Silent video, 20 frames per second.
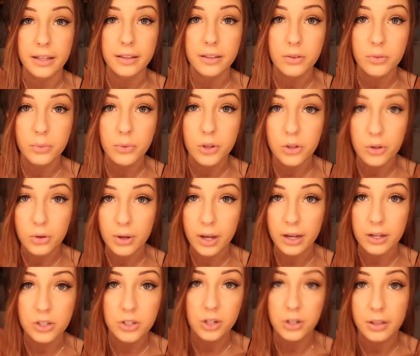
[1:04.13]
that you
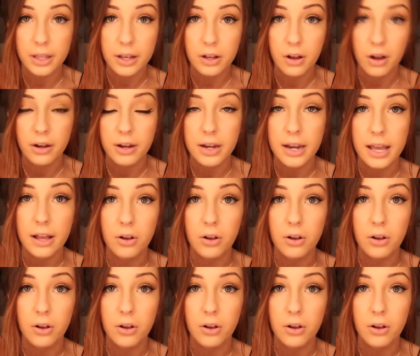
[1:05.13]
guys are like on an